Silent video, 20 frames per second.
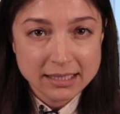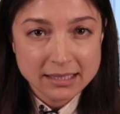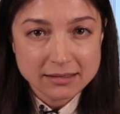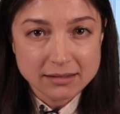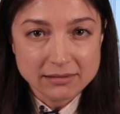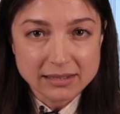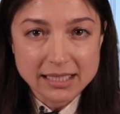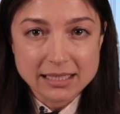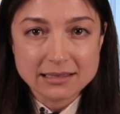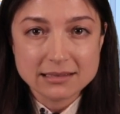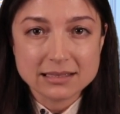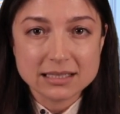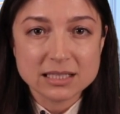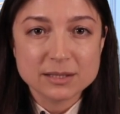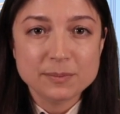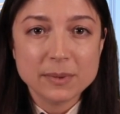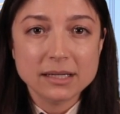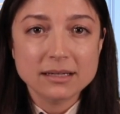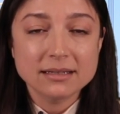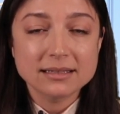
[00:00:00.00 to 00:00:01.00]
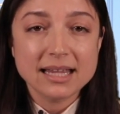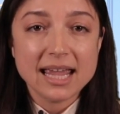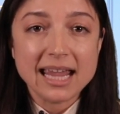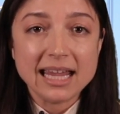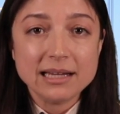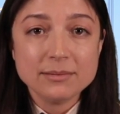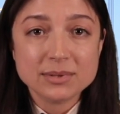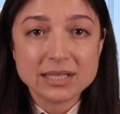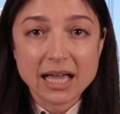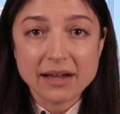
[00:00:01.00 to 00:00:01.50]
The league suspended
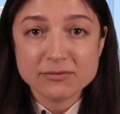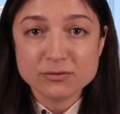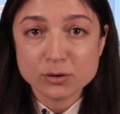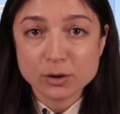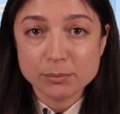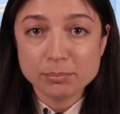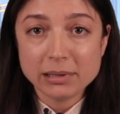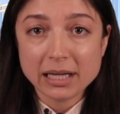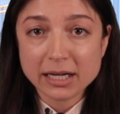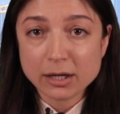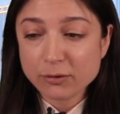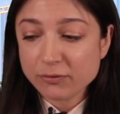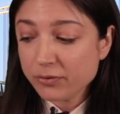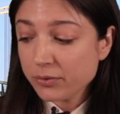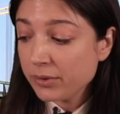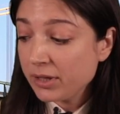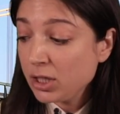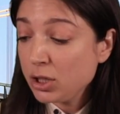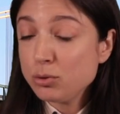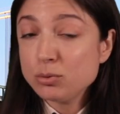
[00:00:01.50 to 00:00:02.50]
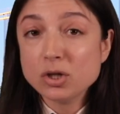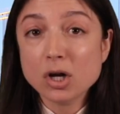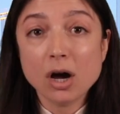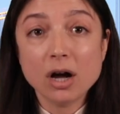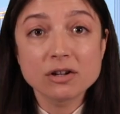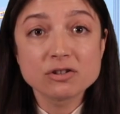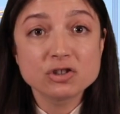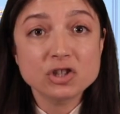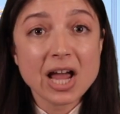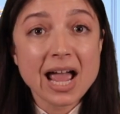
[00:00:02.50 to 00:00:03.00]
games after a player for the
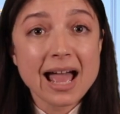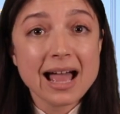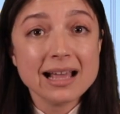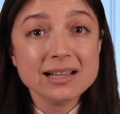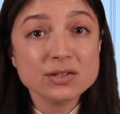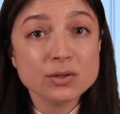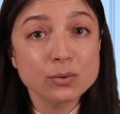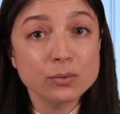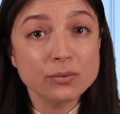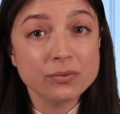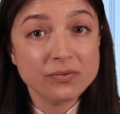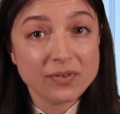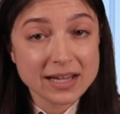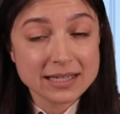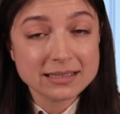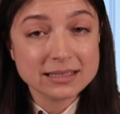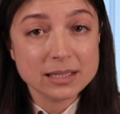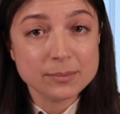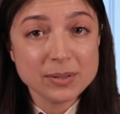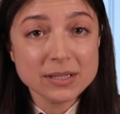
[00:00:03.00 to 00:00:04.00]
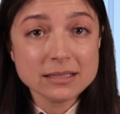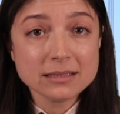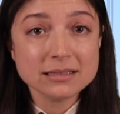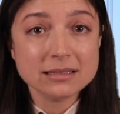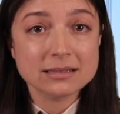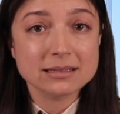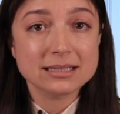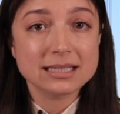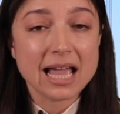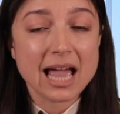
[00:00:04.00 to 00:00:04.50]
Utah Jazz who faced the
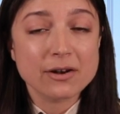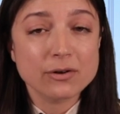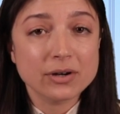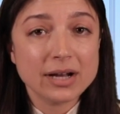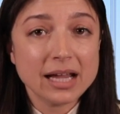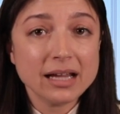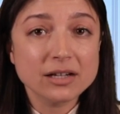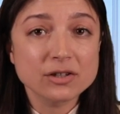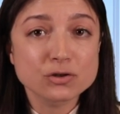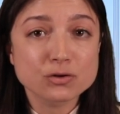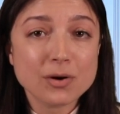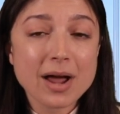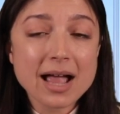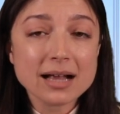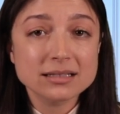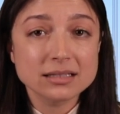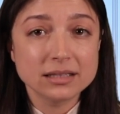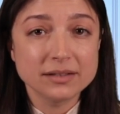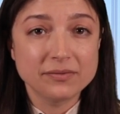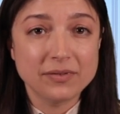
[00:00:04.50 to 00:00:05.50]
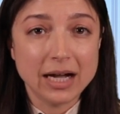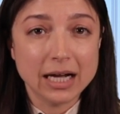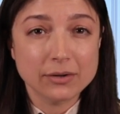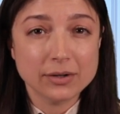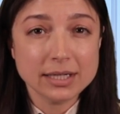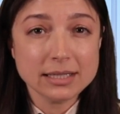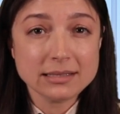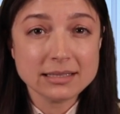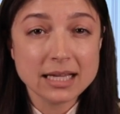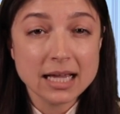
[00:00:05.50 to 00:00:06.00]
Pistons Saturday contracted the
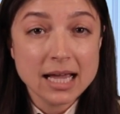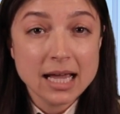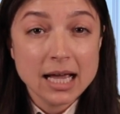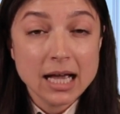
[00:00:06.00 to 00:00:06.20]
virus.